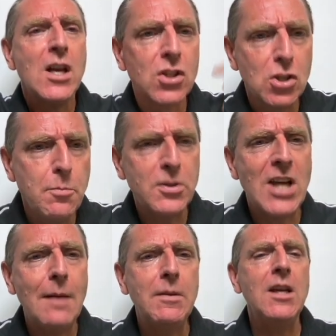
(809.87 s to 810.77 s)
super
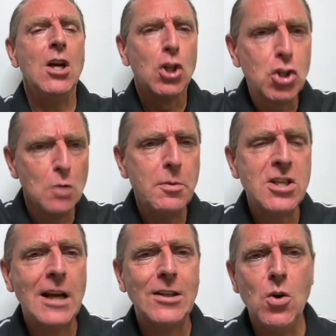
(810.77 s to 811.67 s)
chat me, super
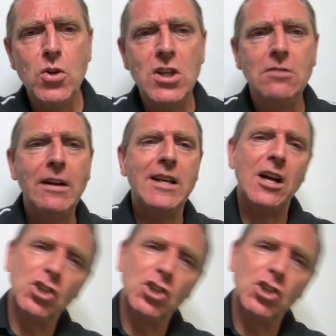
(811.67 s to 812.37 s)
chat the OG right now.